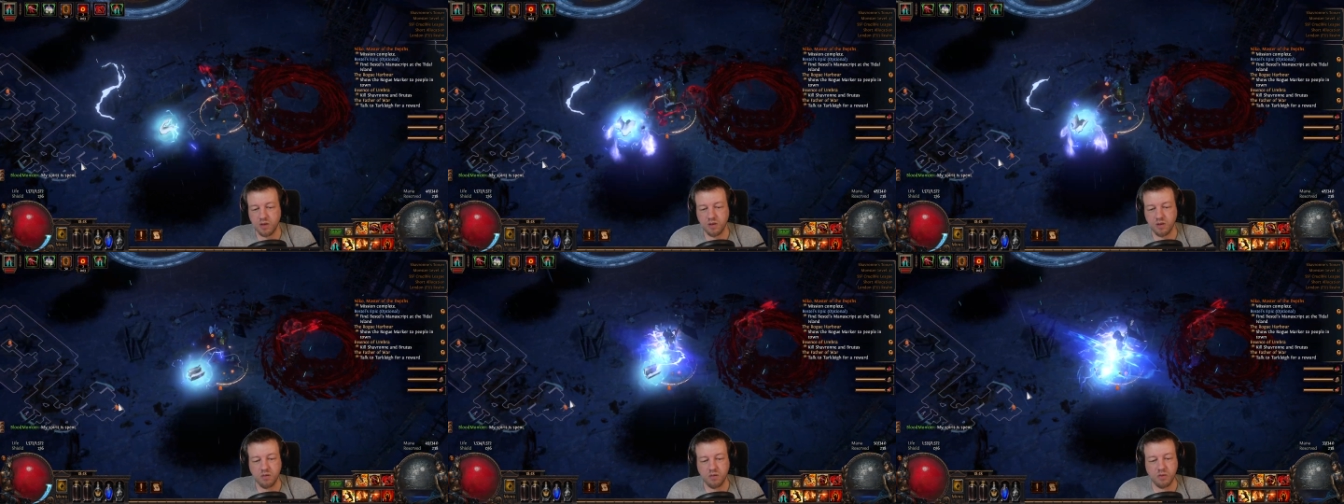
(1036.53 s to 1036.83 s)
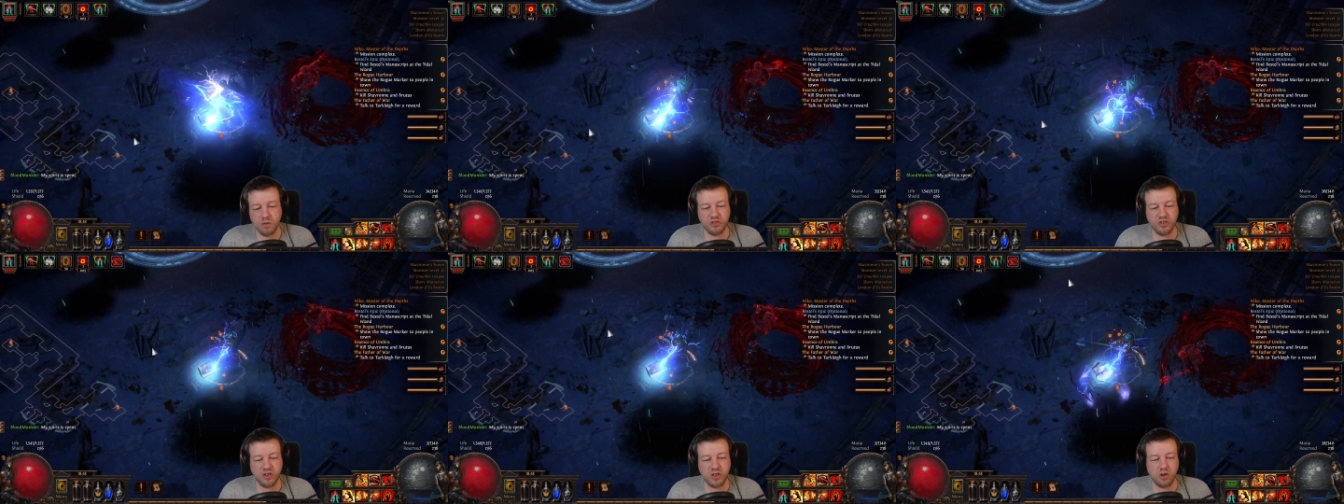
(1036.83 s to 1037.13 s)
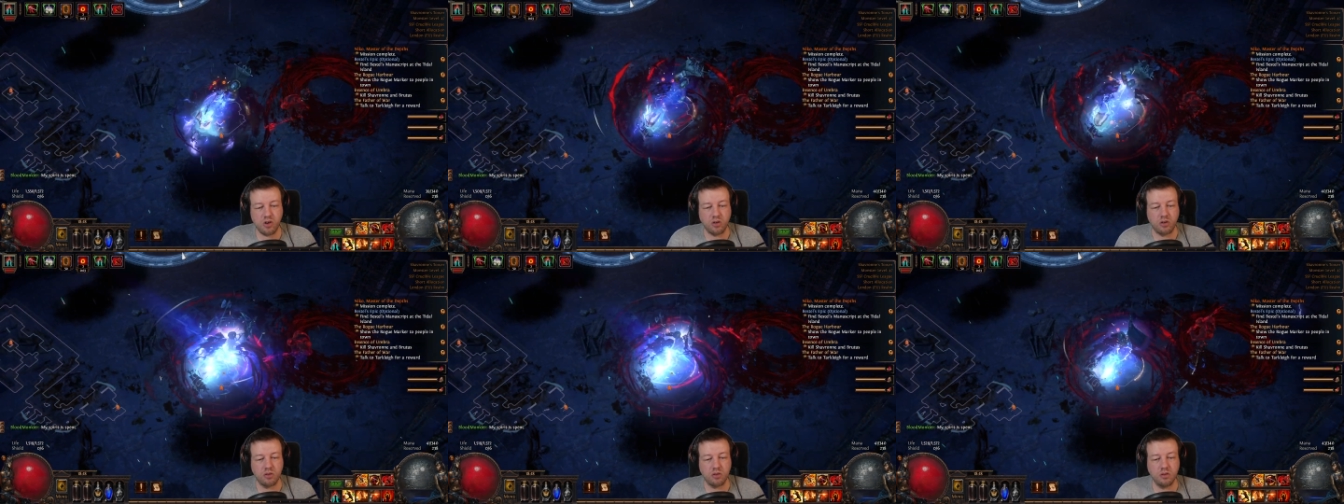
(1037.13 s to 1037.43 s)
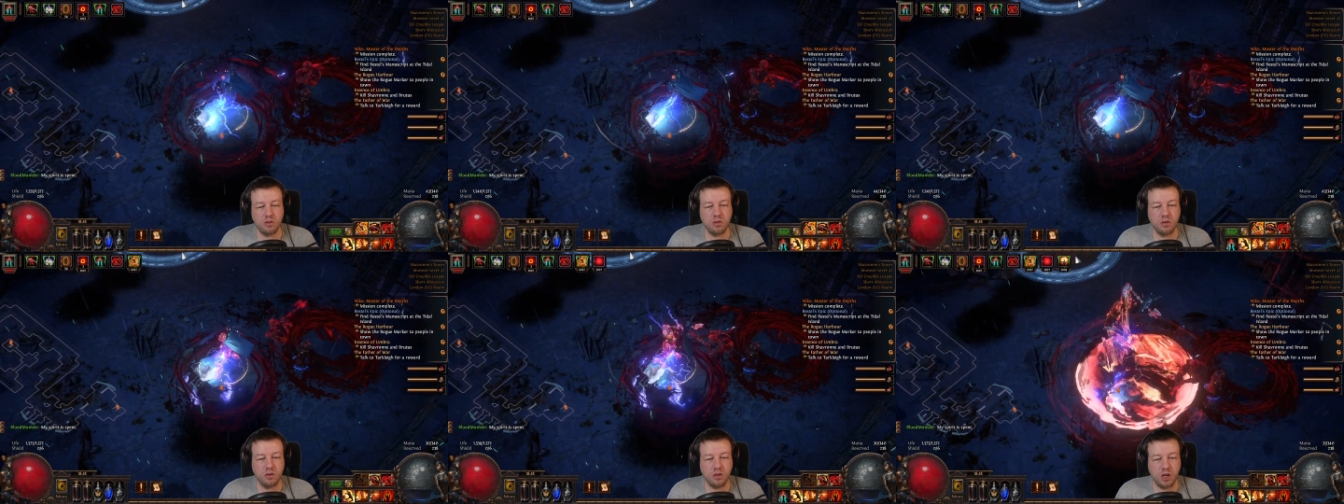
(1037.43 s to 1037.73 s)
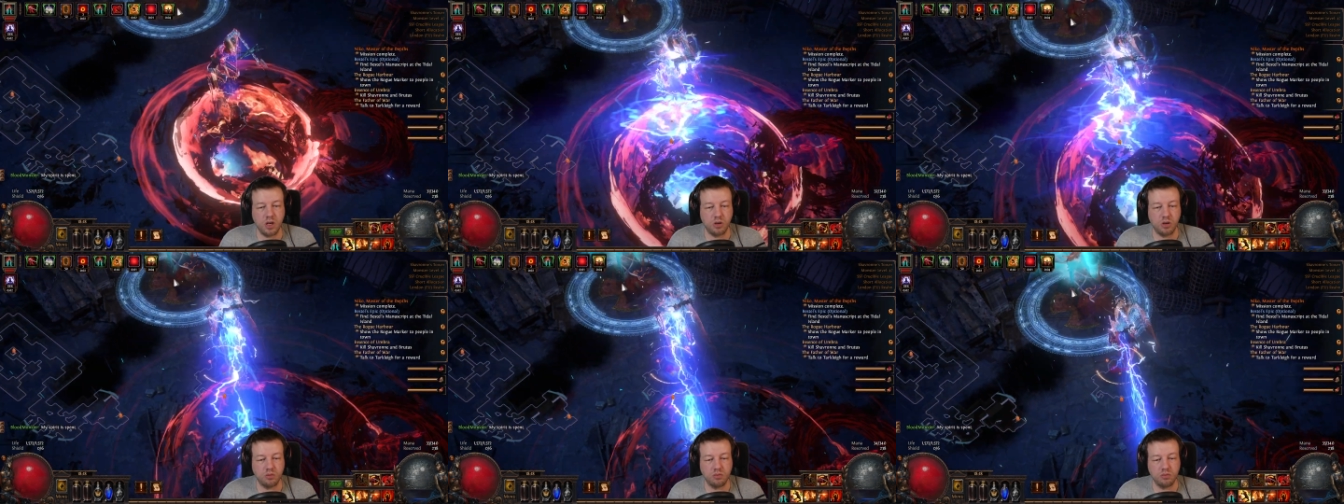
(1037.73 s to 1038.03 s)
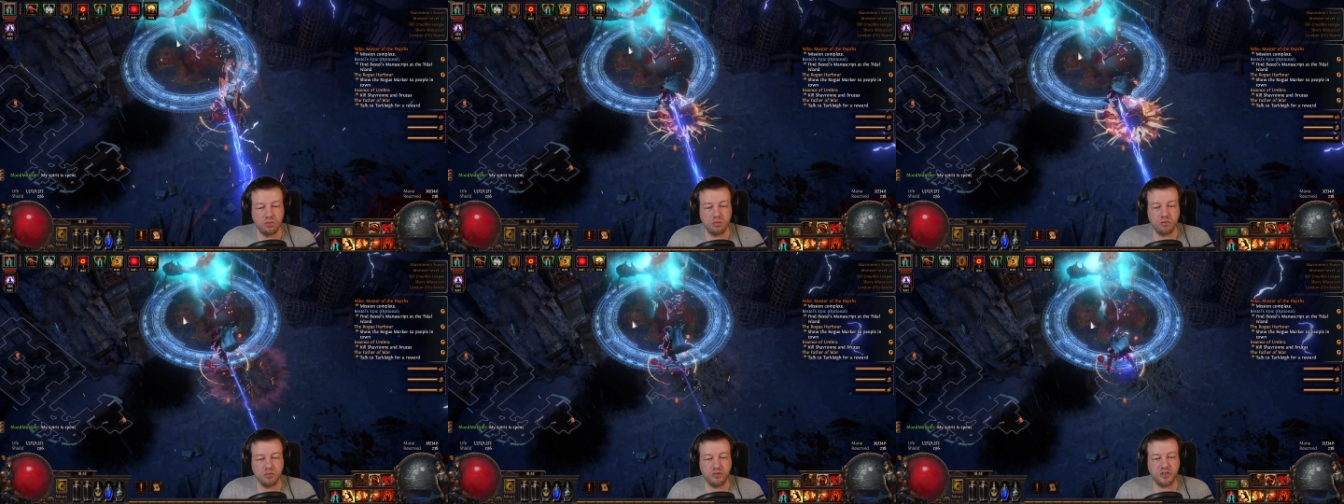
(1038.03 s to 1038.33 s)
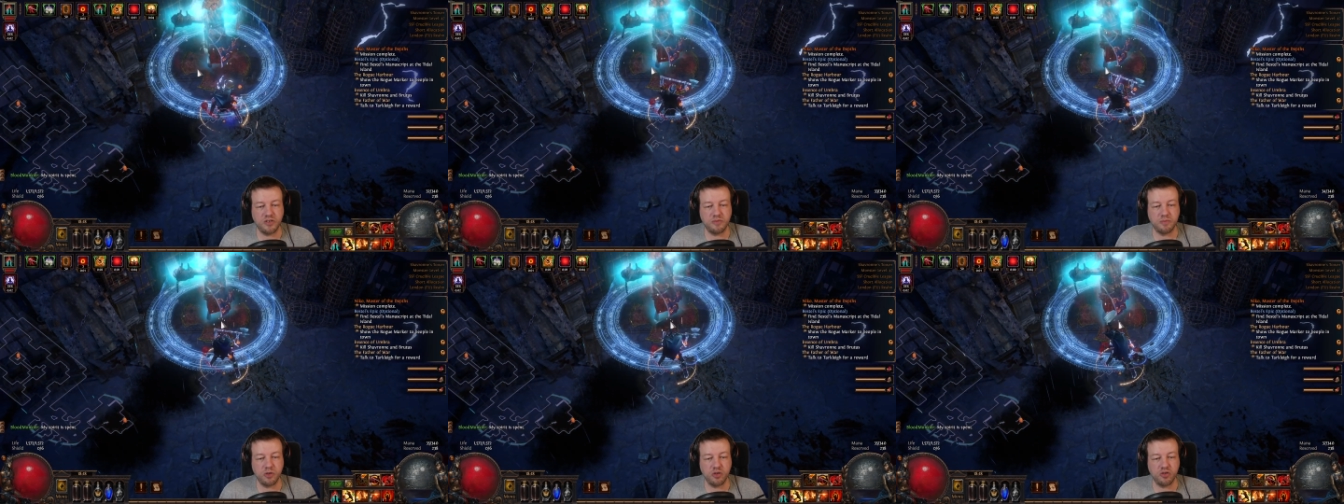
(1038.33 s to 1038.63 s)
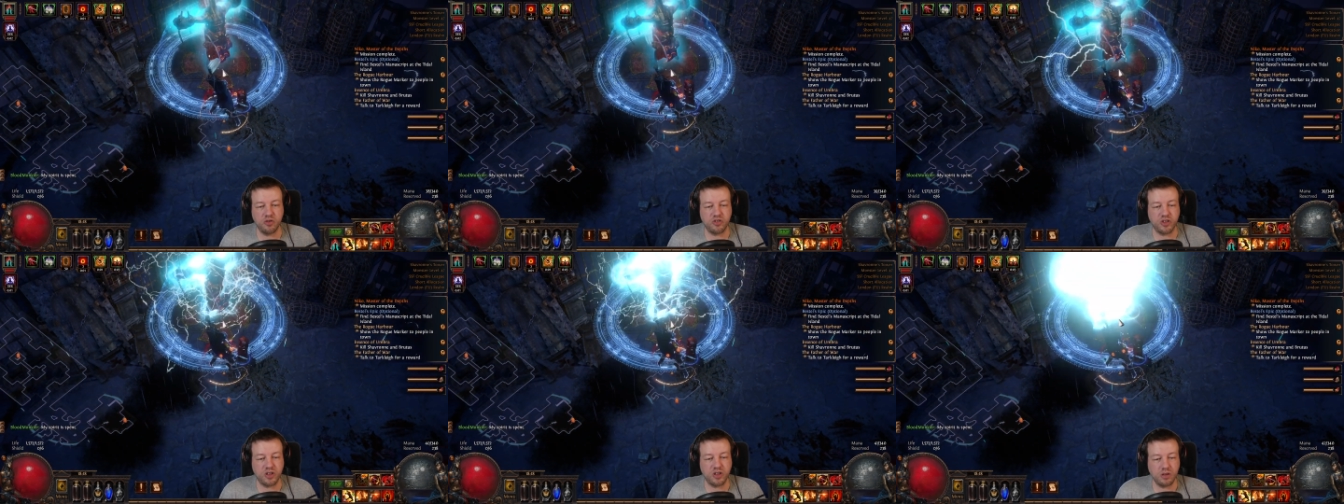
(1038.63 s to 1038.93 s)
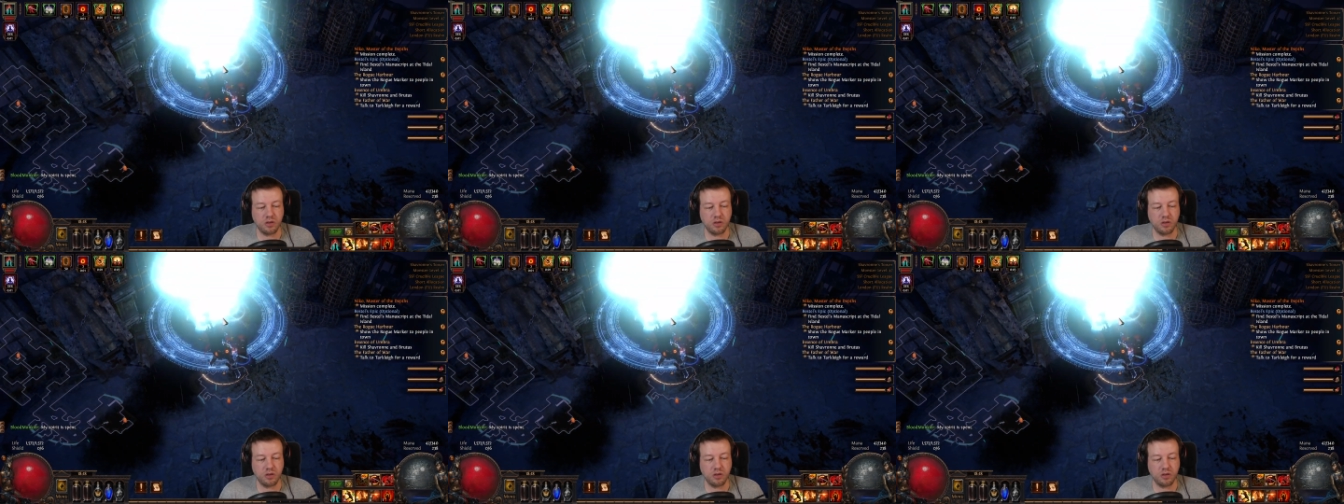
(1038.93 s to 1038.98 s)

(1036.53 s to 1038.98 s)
Where's she gone? Oh, she's merging.